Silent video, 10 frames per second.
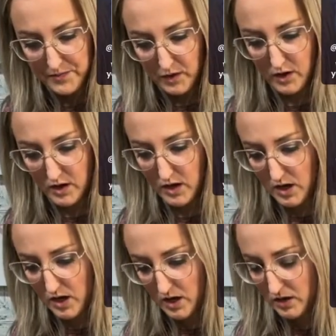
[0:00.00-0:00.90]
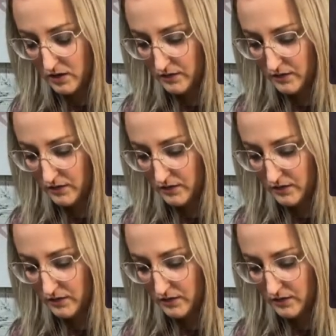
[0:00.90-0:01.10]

It isn't.